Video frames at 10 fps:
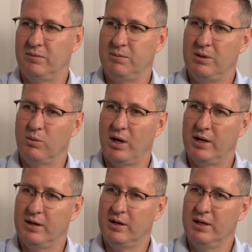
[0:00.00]
to be
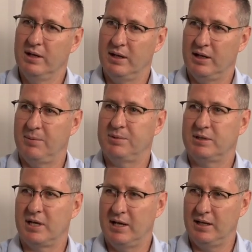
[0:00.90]
one, an
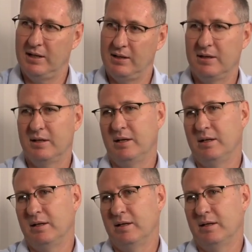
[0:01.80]
upscaling in